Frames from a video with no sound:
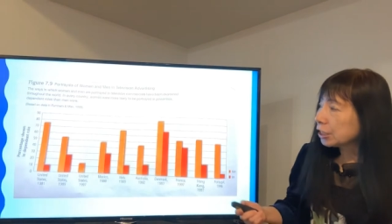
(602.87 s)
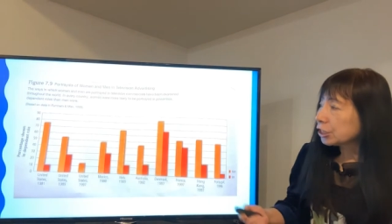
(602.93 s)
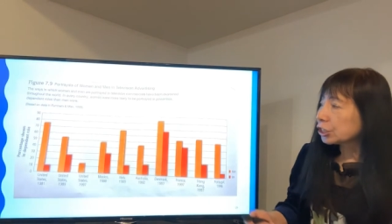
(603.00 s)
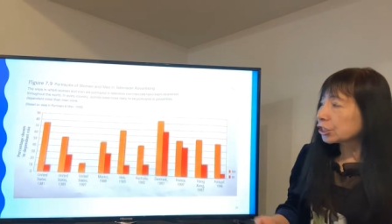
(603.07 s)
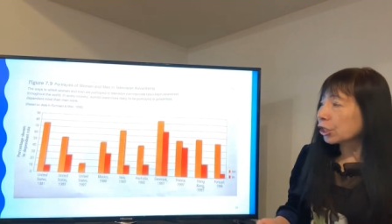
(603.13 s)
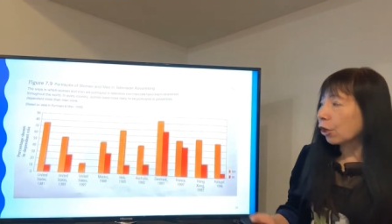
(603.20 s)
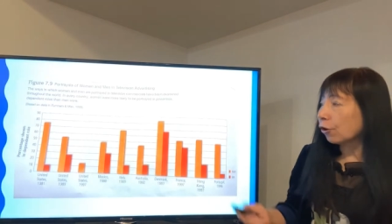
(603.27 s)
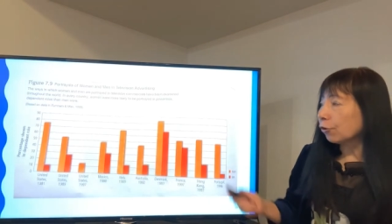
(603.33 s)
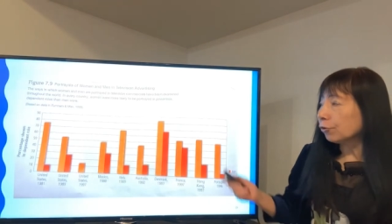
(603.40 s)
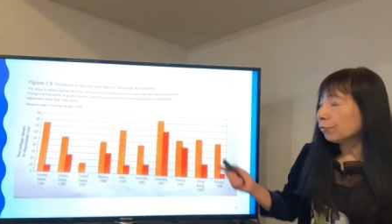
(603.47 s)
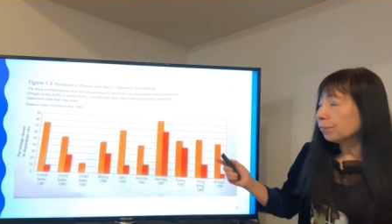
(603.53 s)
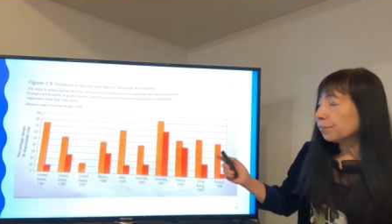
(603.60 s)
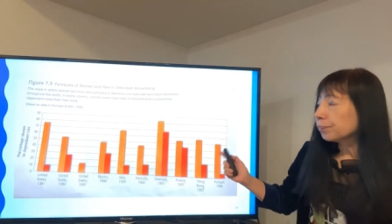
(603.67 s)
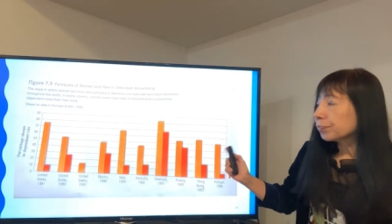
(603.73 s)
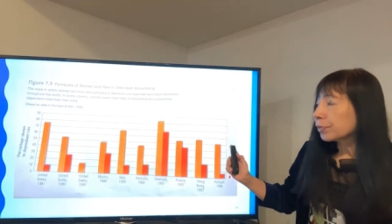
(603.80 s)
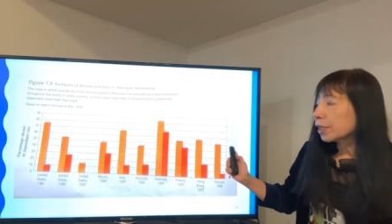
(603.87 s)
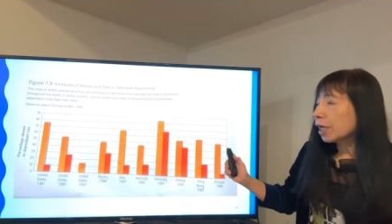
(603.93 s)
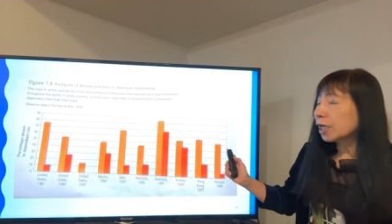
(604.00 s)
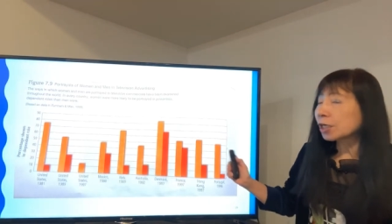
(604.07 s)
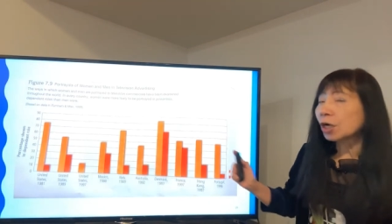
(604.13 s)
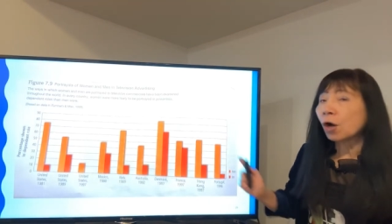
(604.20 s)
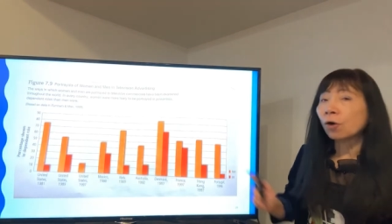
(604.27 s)
so
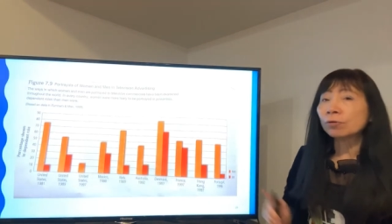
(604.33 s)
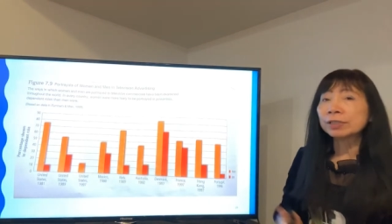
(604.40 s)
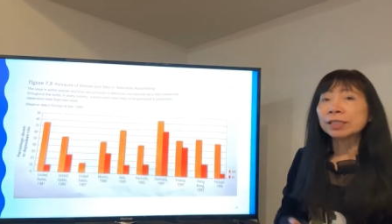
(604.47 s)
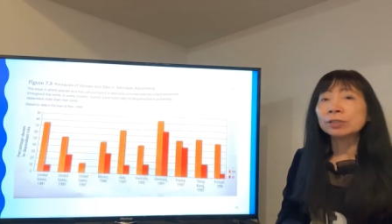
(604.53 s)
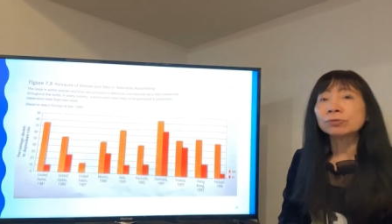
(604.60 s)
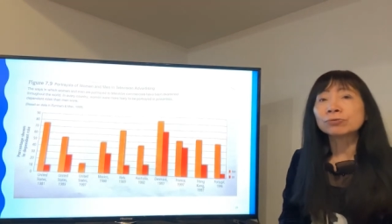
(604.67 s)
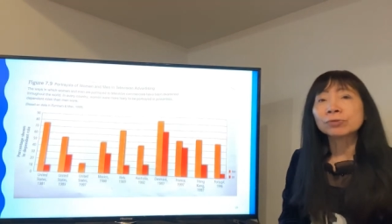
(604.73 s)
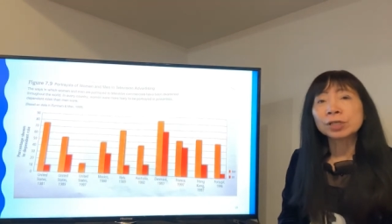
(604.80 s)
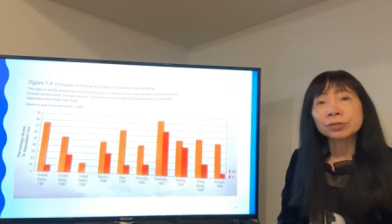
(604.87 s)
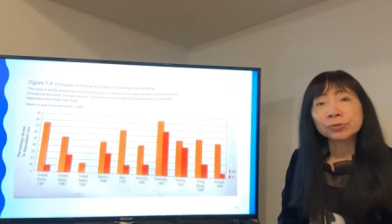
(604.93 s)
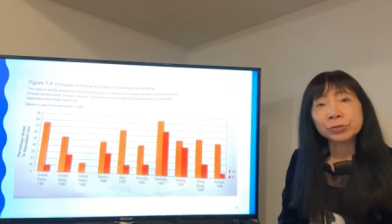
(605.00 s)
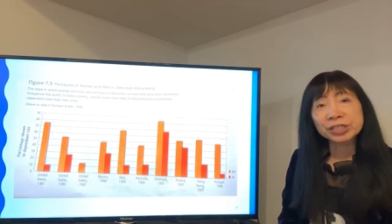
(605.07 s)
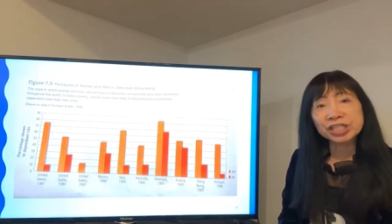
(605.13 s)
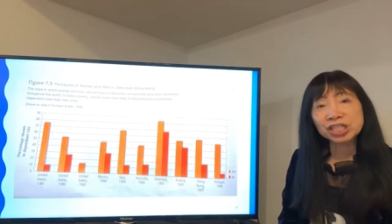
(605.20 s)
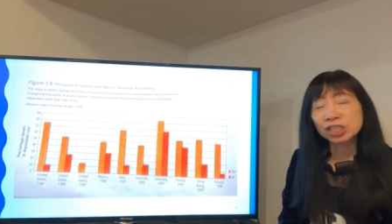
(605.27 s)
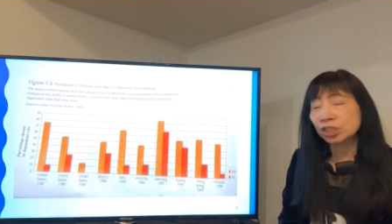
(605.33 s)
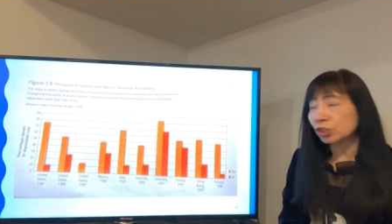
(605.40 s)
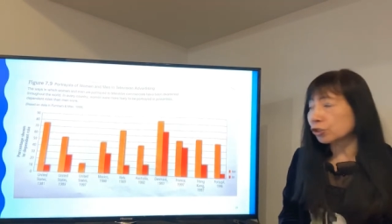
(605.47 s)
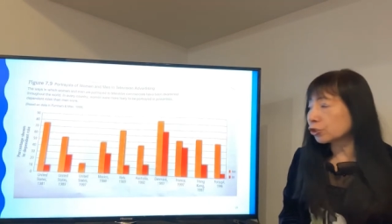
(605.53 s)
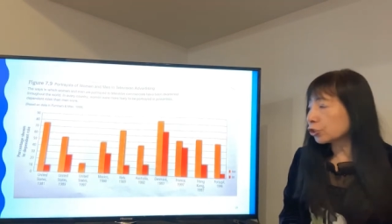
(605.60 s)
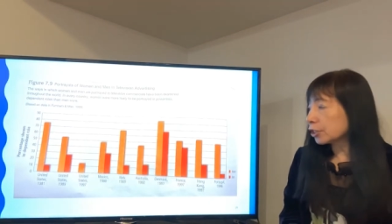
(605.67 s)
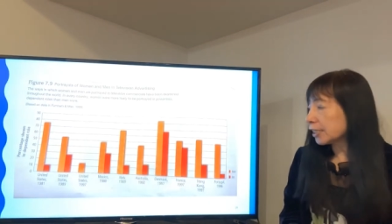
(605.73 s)
according to the
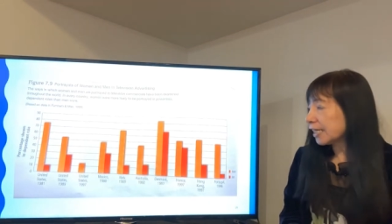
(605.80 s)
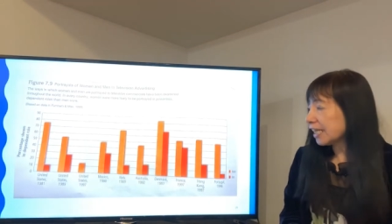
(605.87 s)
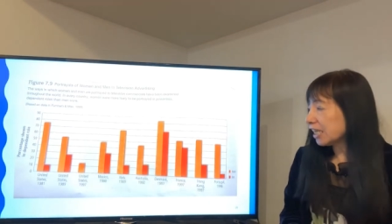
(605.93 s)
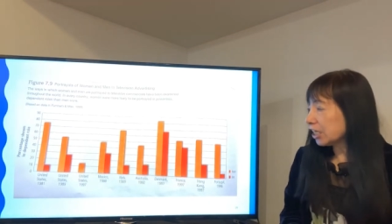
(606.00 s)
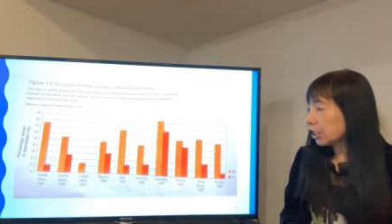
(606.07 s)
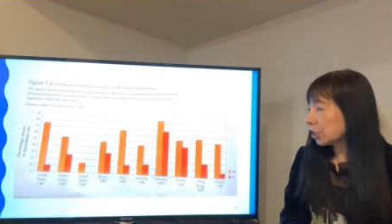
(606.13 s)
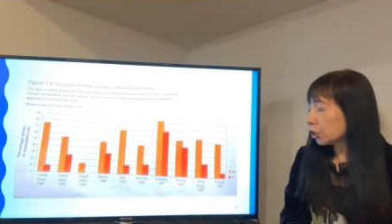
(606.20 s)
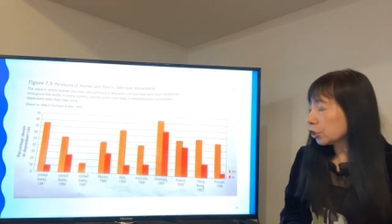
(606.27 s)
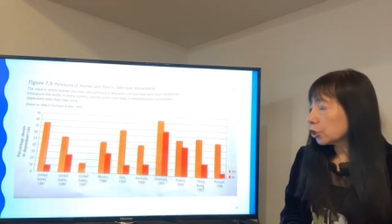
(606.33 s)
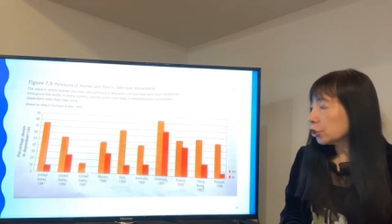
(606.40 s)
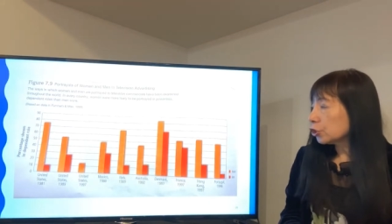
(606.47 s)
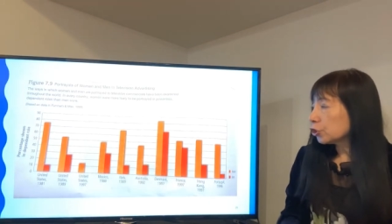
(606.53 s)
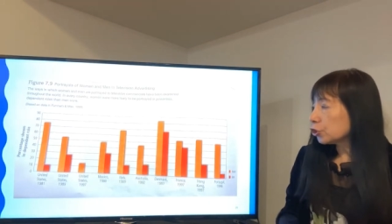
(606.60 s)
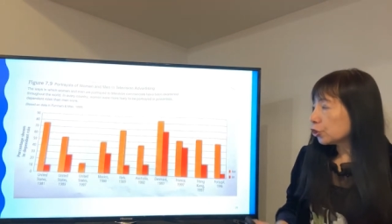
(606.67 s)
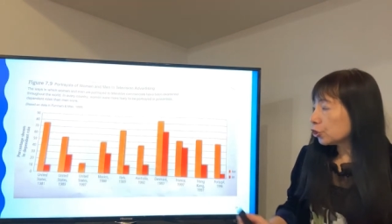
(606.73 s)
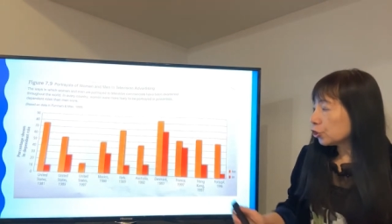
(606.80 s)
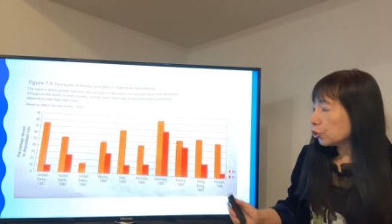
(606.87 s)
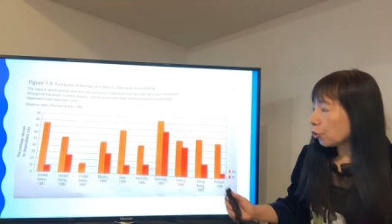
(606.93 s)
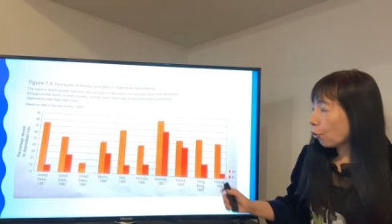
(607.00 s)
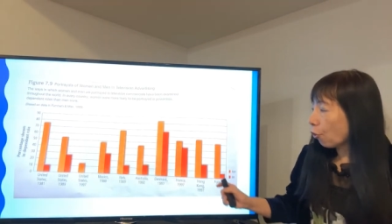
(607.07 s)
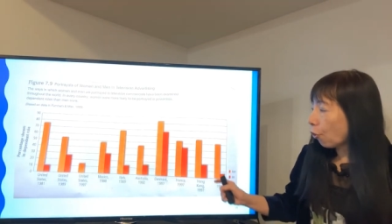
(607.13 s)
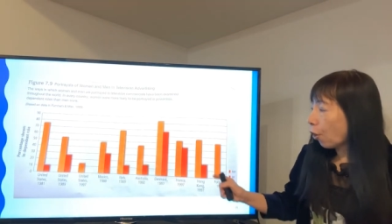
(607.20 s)
research here
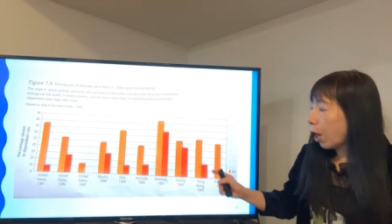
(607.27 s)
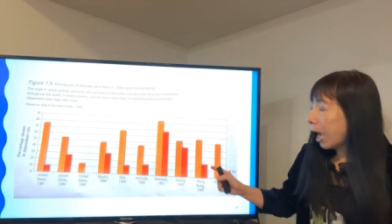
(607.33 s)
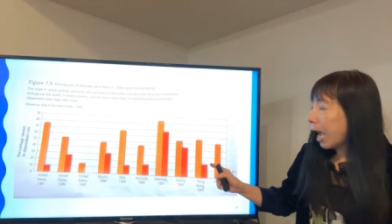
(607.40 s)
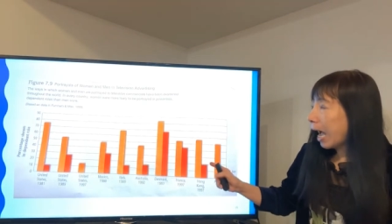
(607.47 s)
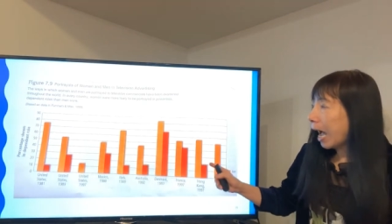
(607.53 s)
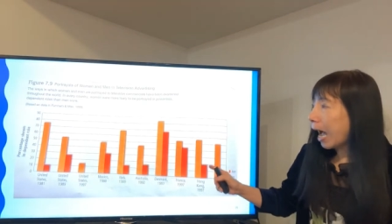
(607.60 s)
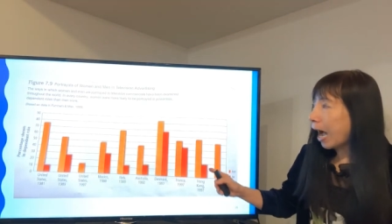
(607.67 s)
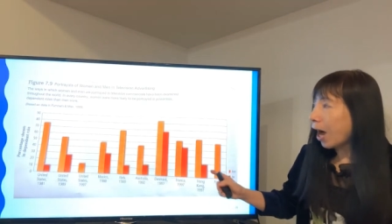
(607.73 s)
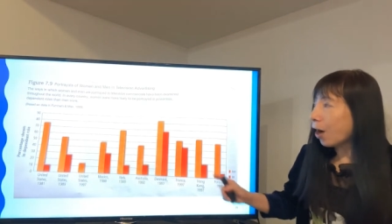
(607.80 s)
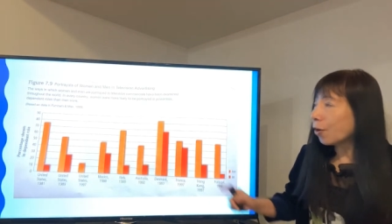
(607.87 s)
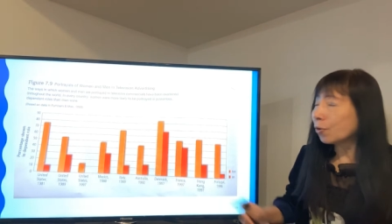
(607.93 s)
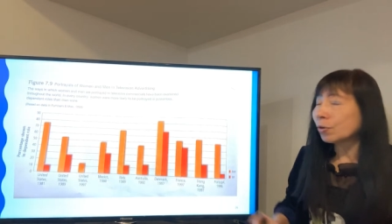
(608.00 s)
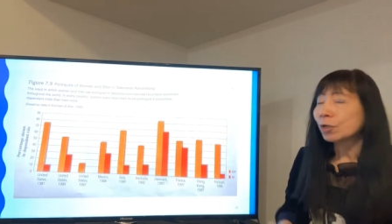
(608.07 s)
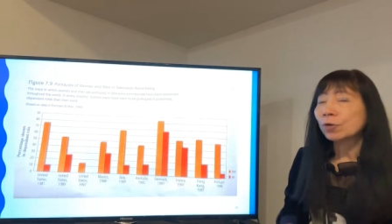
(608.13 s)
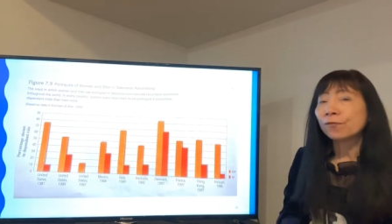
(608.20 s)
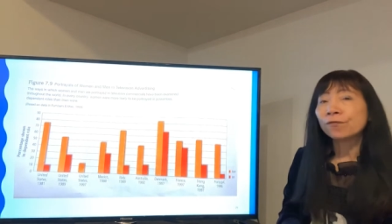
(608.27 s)
show how